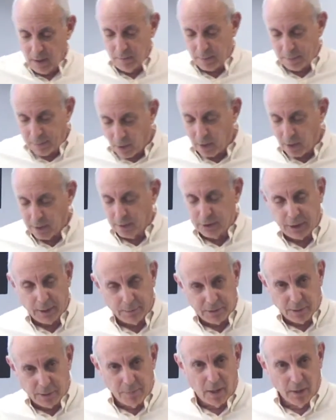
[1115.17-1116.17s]
the
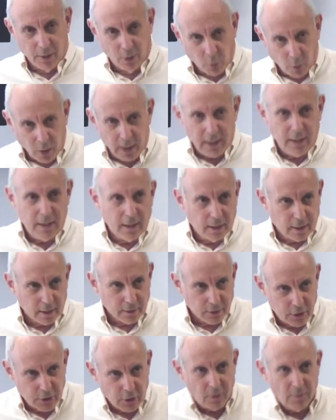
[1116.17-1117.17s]
partnerships among green and
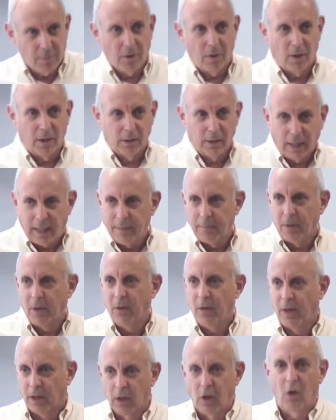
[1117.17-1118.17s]
consumer and labor
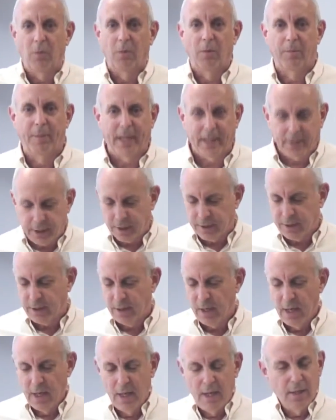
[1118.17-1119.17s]
on a global basis
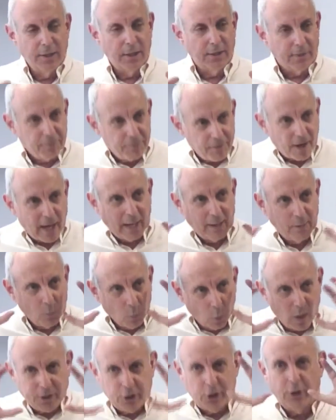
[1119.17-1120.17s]
to define
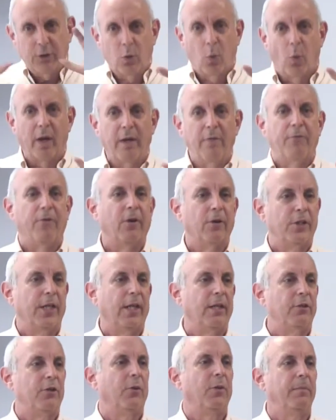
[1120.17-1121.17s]
what should 21st
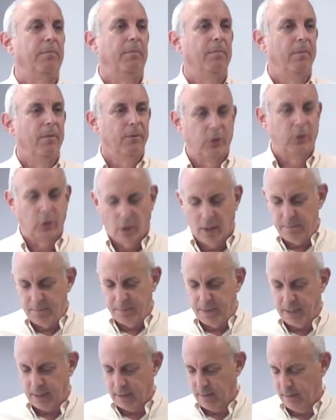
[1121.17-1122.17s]
century trade
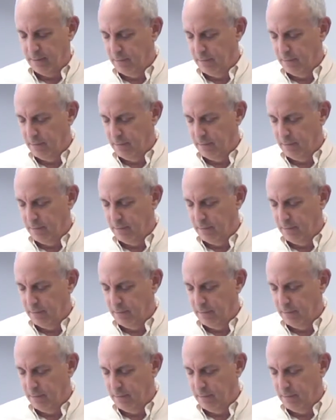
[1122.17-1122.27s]
be.